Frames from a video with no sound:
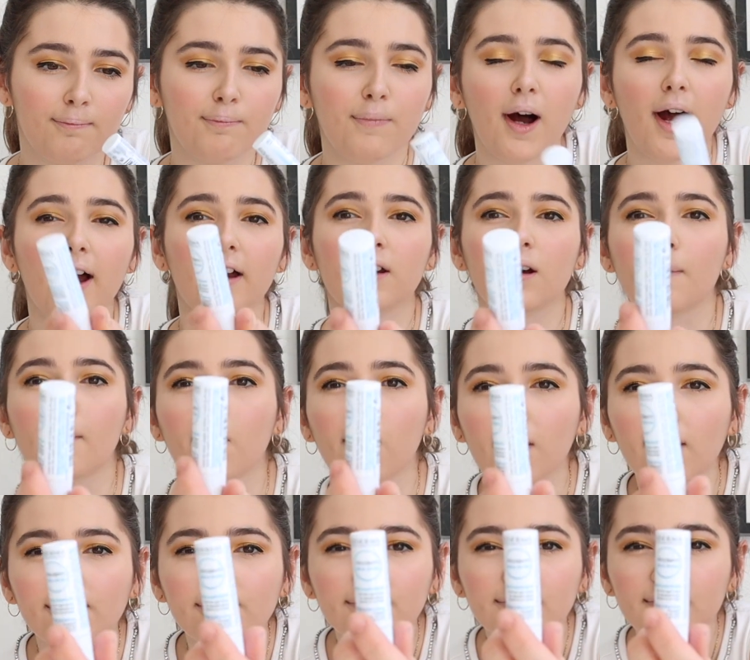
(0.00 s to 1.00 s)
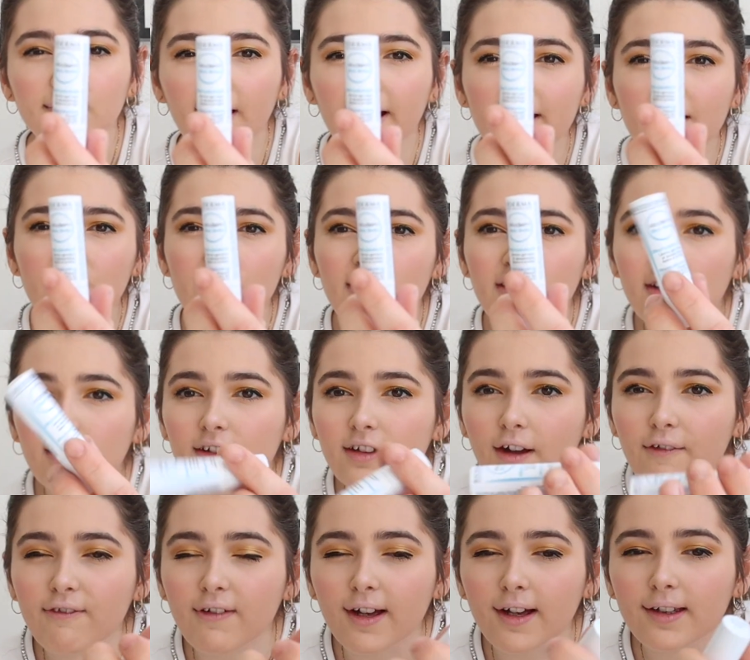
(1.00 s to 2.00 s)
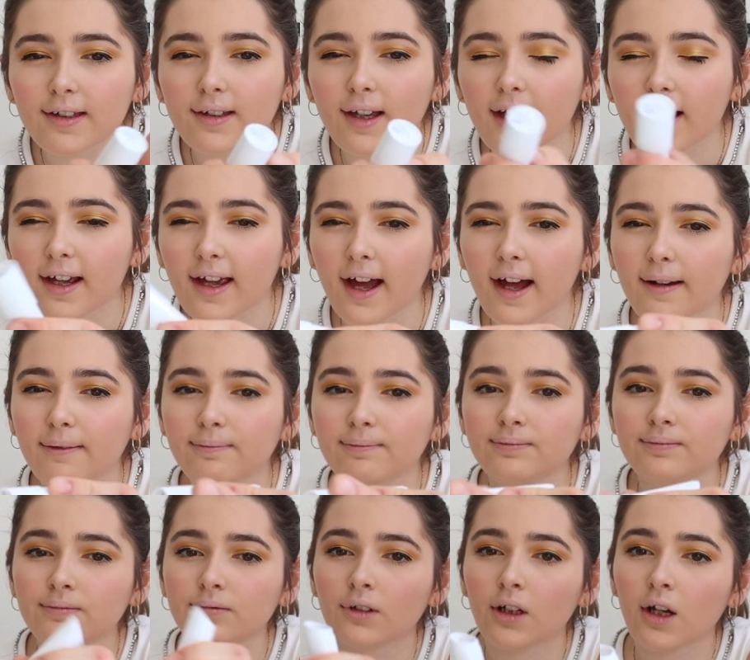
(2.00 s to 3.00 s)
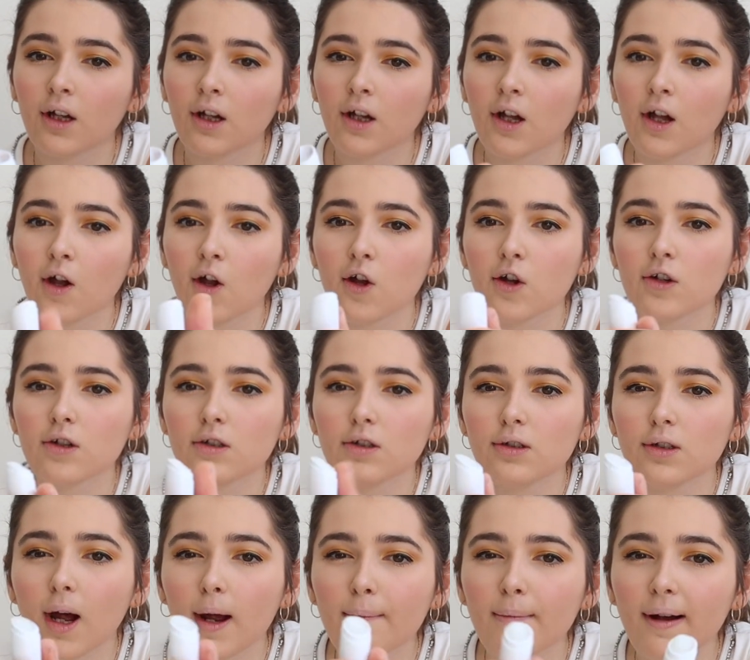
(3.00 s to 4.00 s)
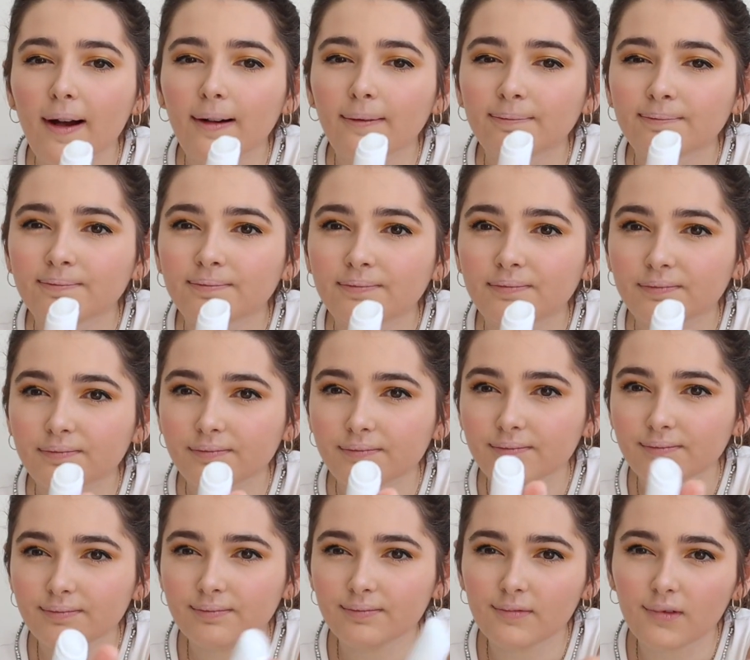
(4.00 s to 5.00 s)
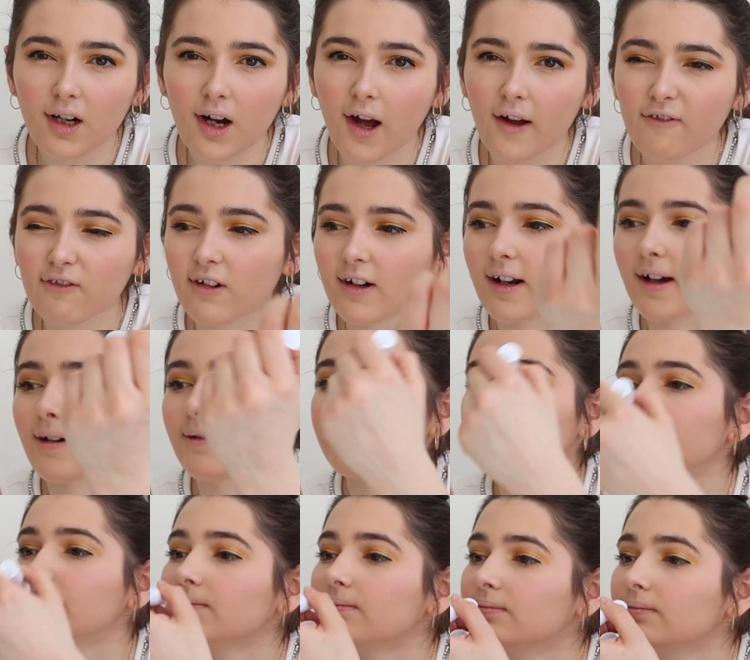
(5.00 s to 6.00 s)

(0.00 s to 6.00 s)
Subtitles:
Bioderma one, and it just looks like this. Again, nightmare. I've run out.